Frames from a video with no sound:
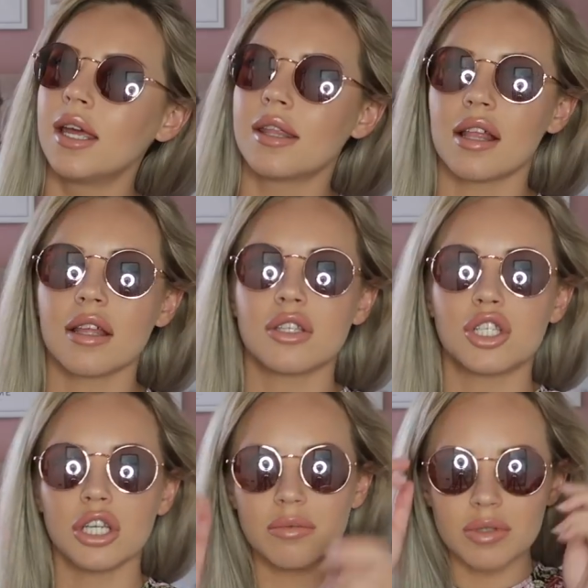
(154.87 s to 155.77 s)
They're like the
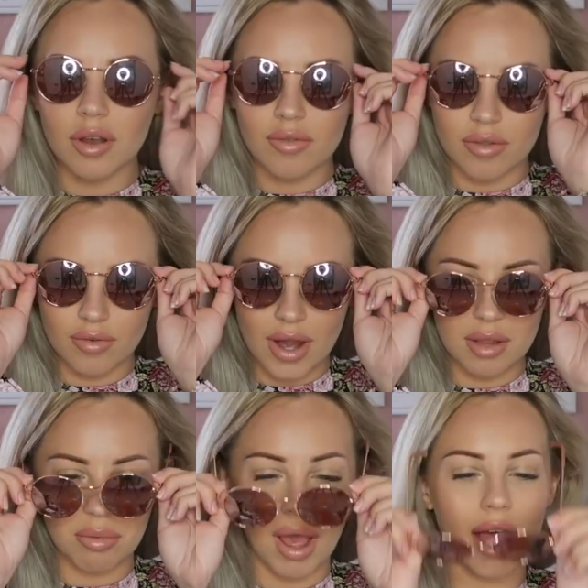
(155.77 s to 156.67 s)
dupes of the
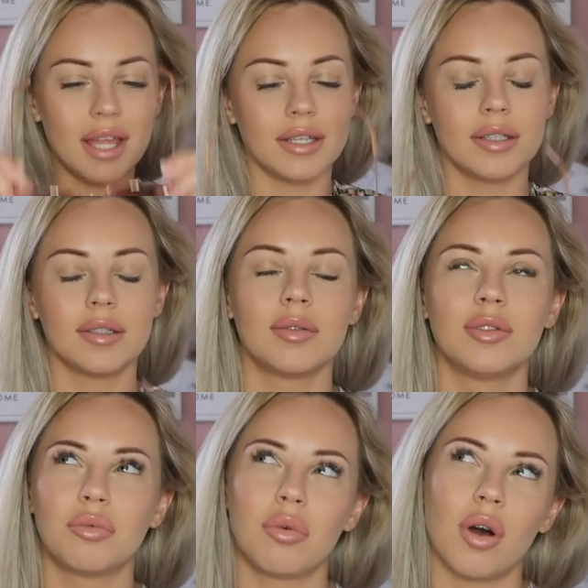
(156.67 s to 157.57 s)
Ray-Ban
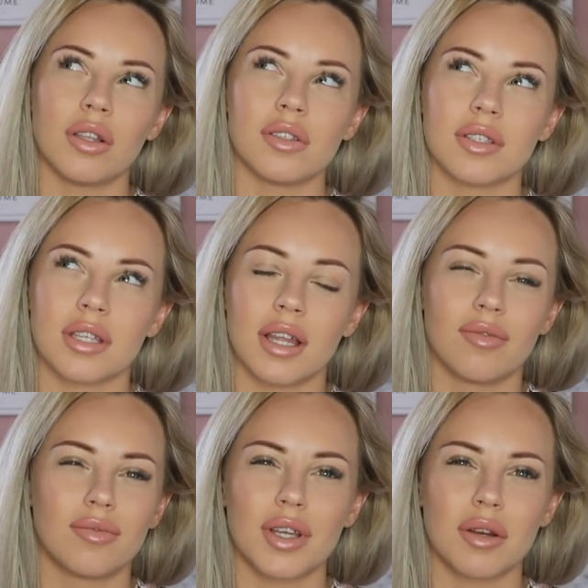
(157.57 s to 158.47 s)
ones, and I
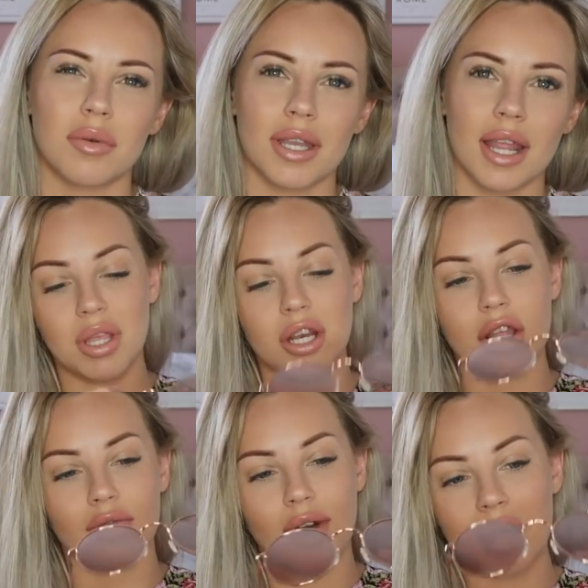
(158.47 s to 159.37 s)
don't know what they're named, but you know
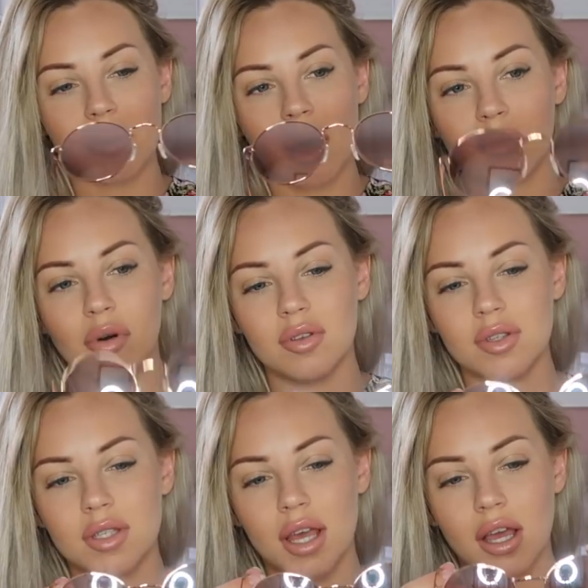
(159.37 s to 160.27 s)
the Ray-Ban
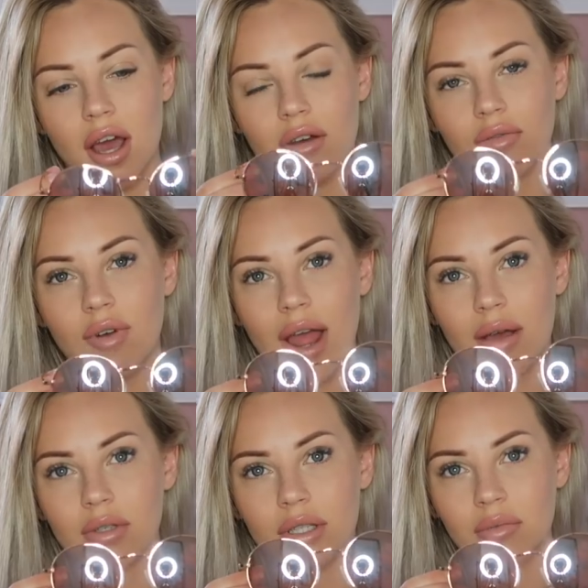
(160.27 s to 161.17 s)
ones that are kind of
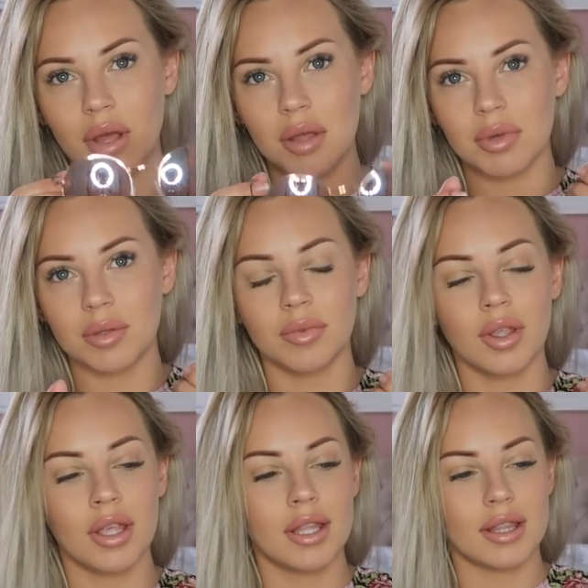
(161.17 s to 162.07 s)
round at the moment,
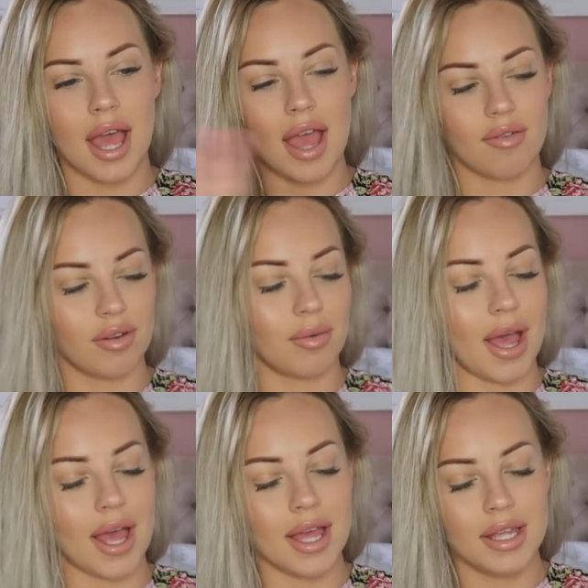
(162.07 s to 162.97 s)
they're
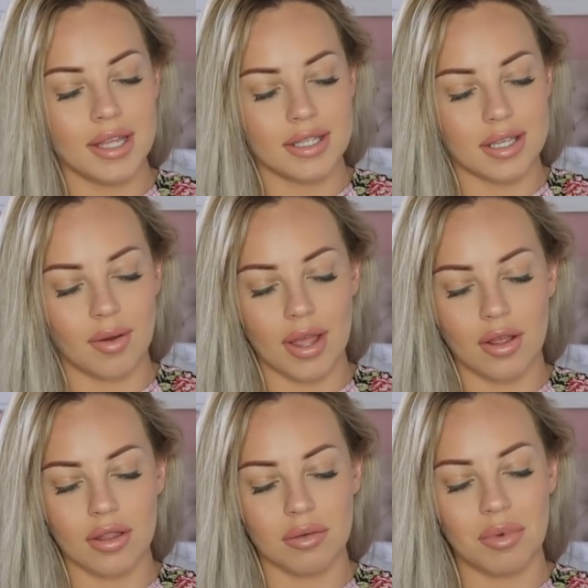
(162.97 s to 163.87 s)
everywhere. So I
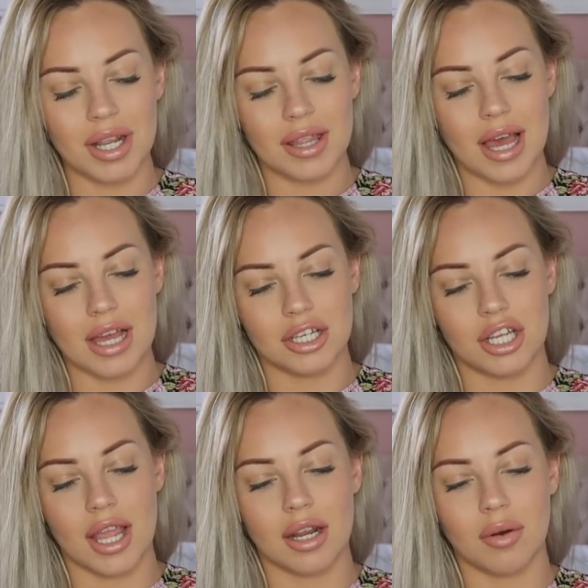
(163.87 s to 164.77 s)
got them in that
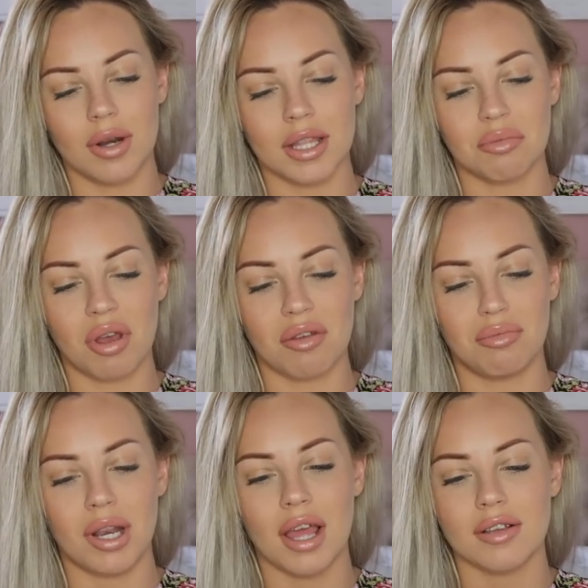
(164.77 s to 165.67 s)
shade. I will link them both
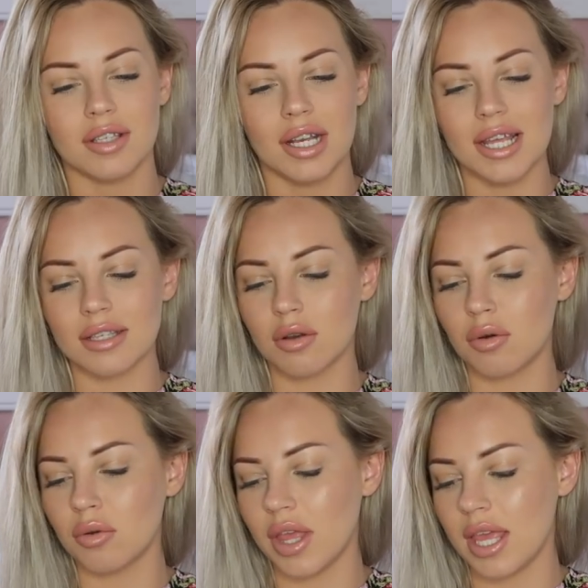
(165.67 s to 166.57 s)
below. So let's
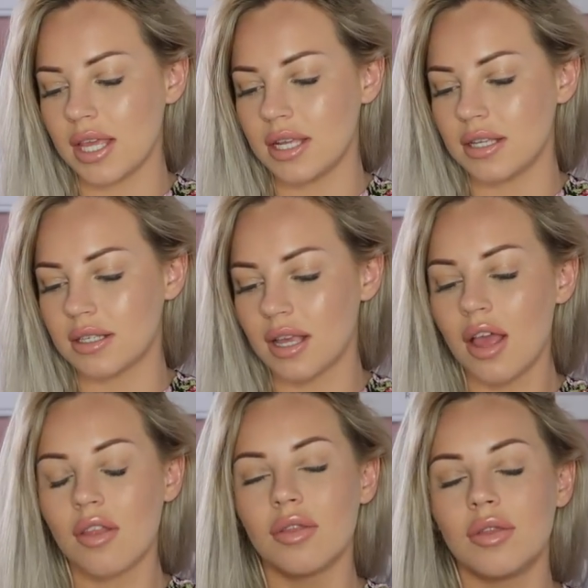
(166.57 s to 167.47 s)
call these
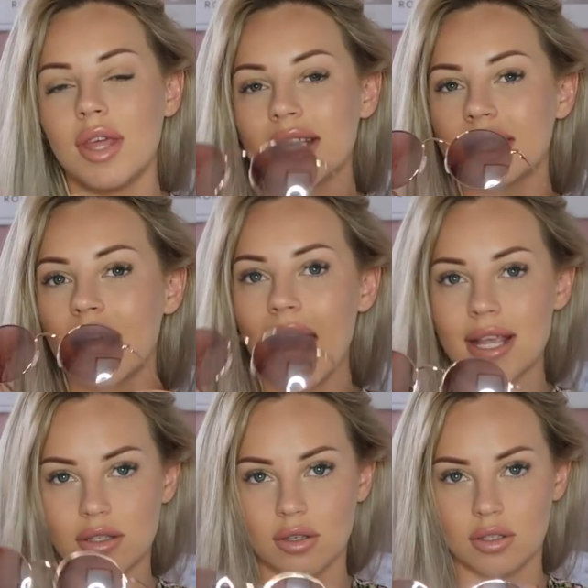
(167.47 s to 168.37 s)
are the
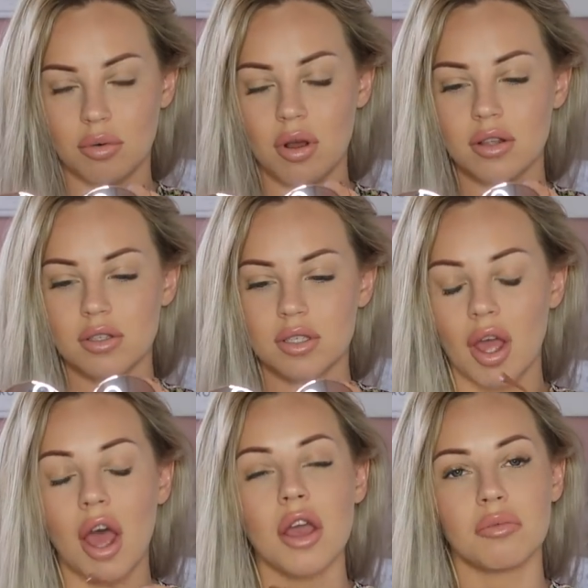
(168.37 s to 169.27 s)
ASOS ones,
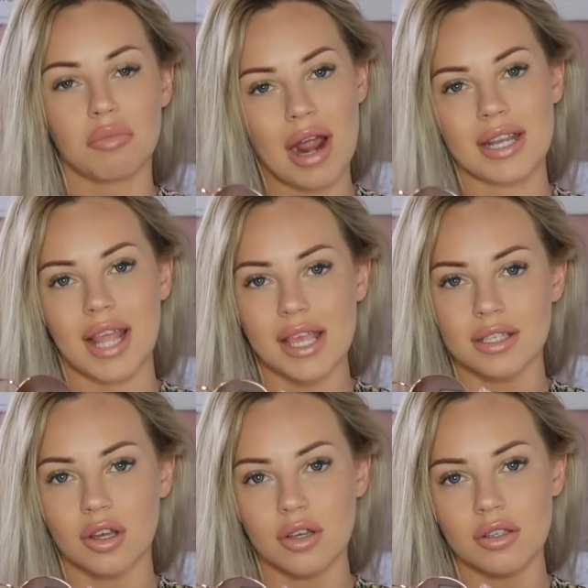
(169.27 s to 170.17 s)
own brand
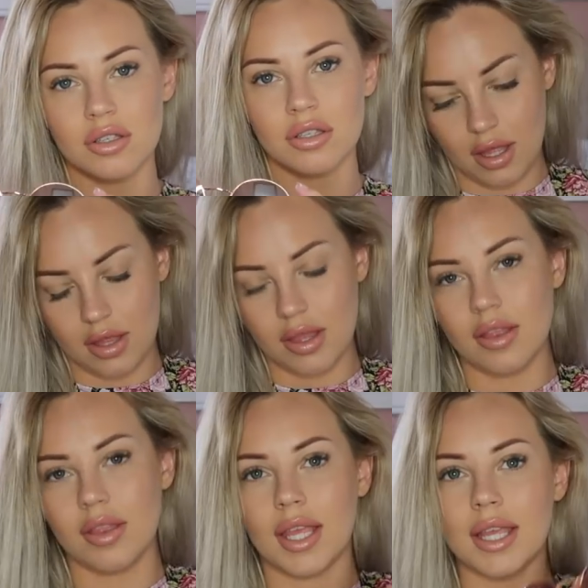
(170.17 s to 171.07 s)
ASOS, and
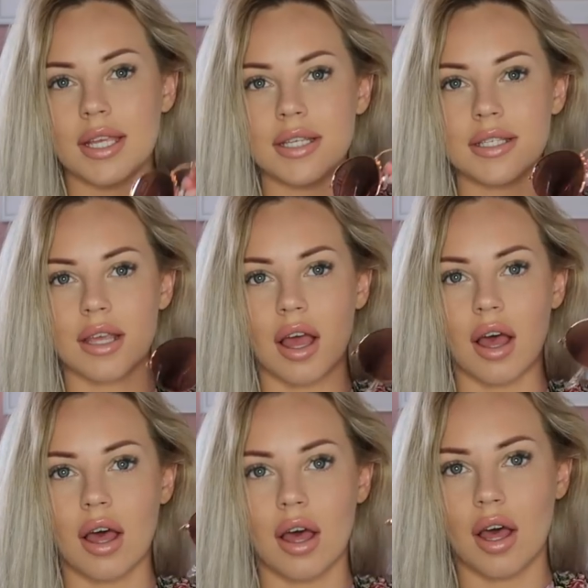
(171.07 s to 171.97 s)
then these
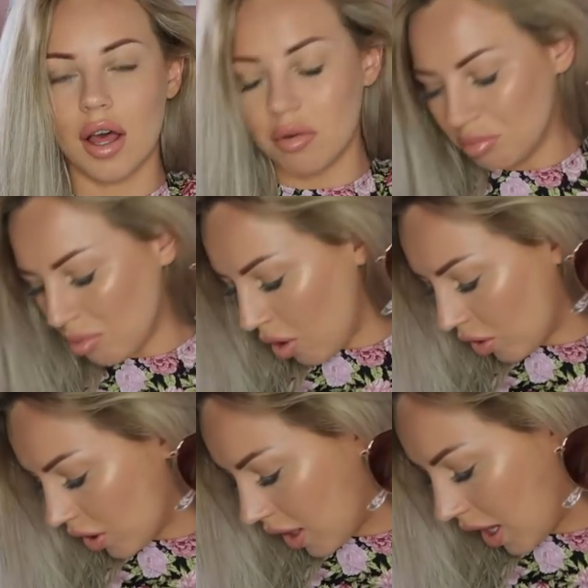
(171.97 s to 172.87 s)
are
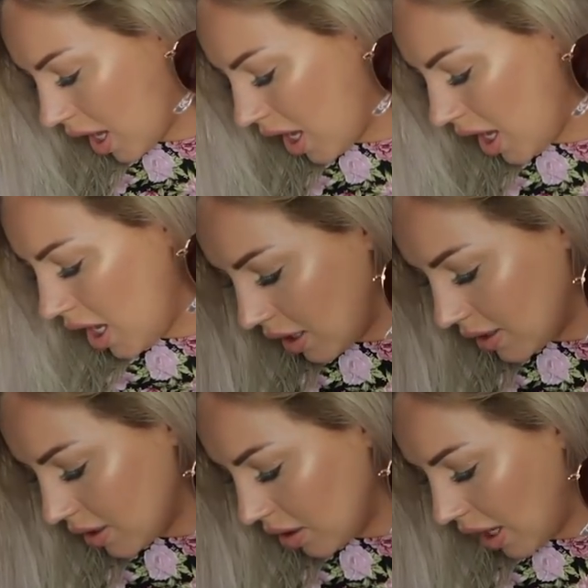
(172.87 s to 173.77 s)
Monkey,
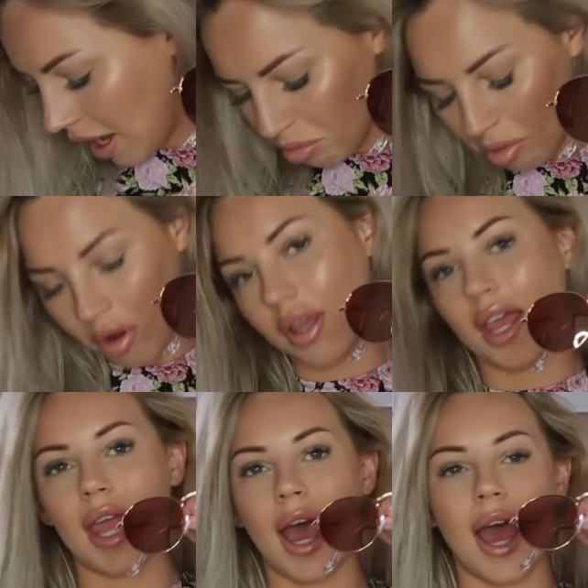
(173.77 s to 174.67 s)
is it? Yeah,
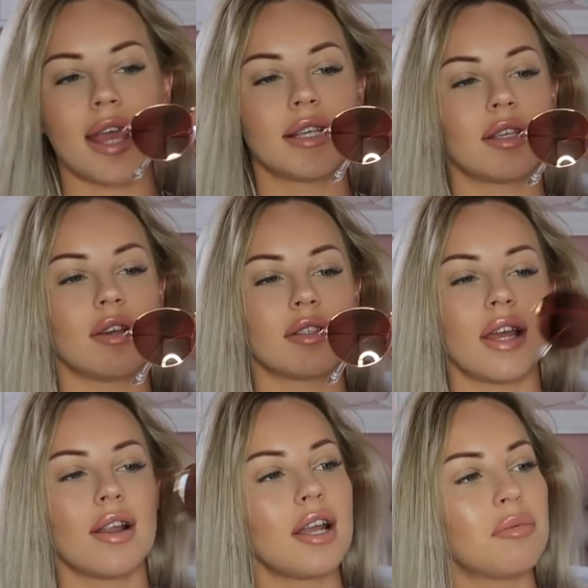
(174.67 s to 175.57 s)
Monkey at ASOS, and
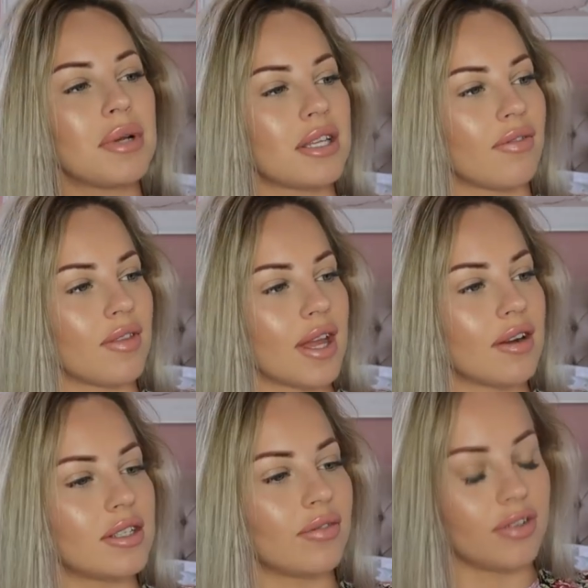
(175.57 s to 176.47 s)
they're a little bit different. They're
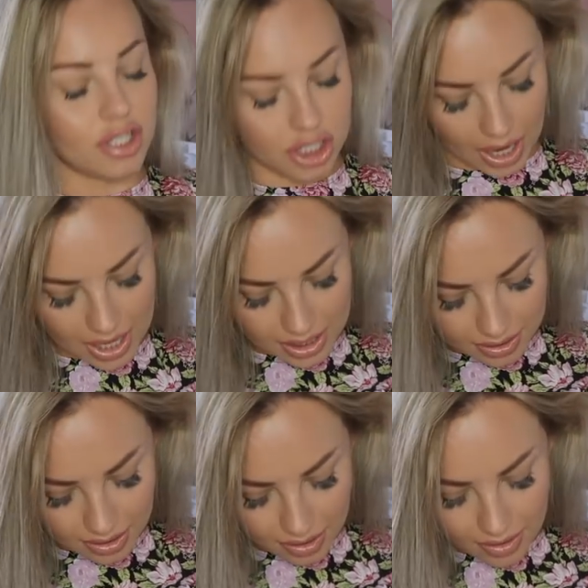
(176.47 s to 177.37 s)
a different
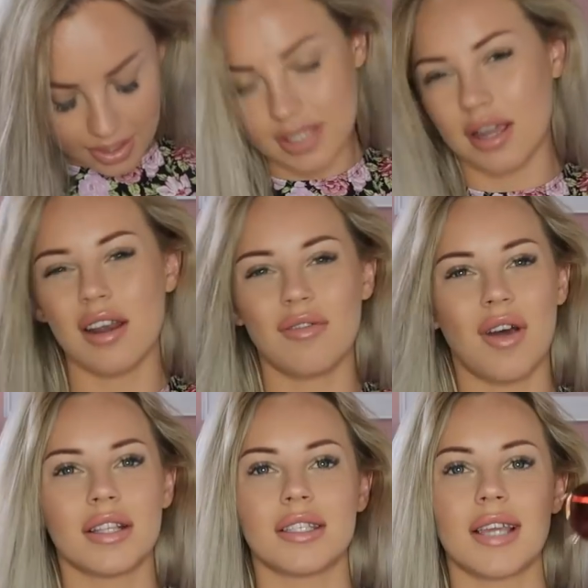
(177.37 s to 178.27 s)
shade. It's kind of
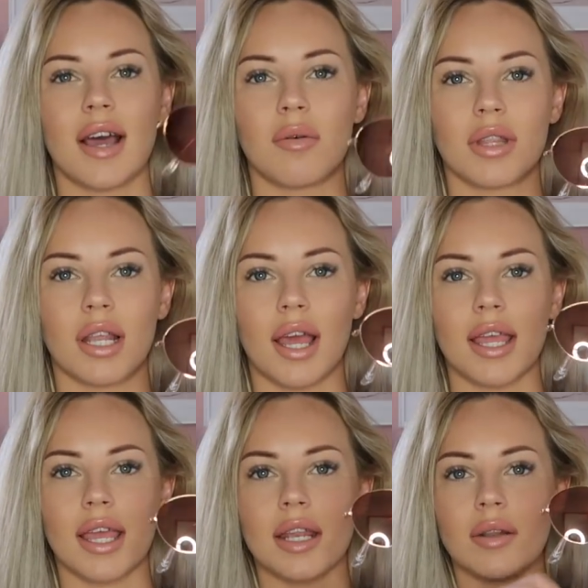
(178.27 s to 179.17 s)
hard to tell with the
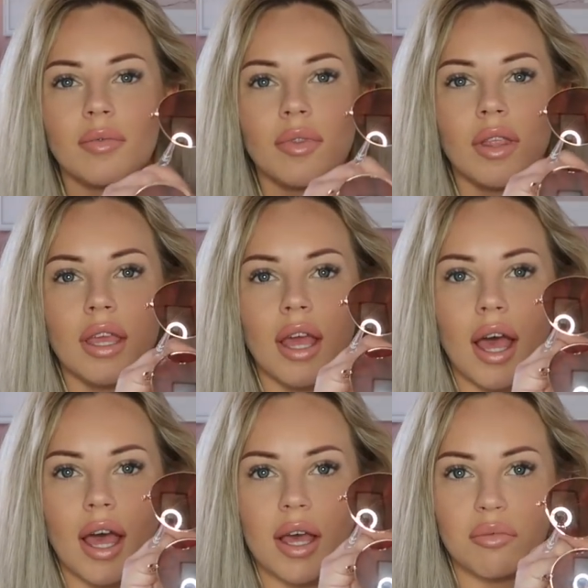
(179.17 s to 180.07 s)
lighting.
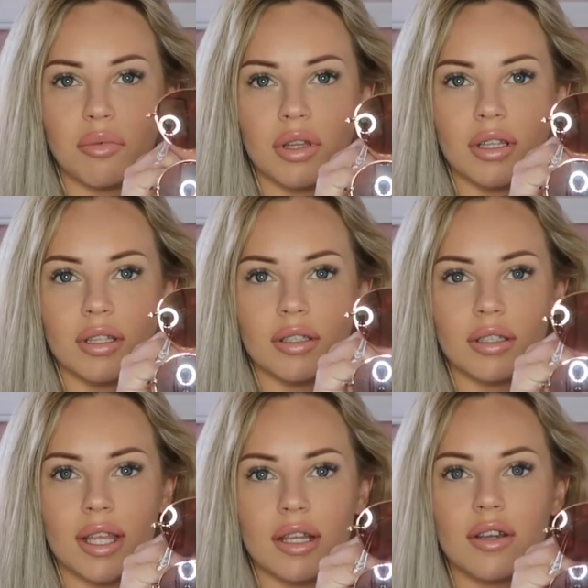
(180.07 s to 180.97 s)

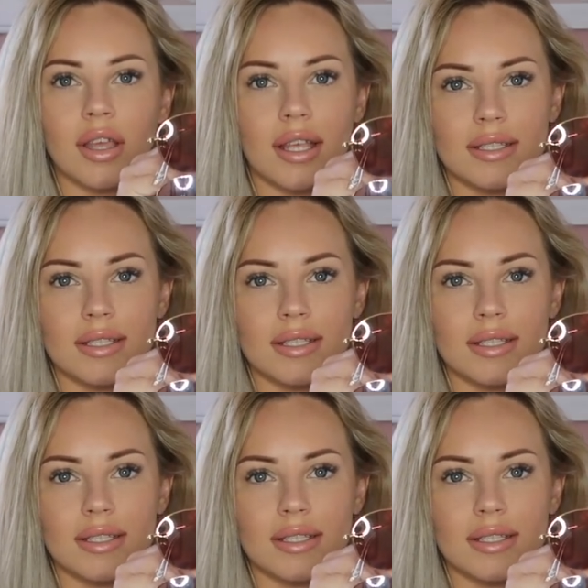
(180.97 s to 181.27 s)
They look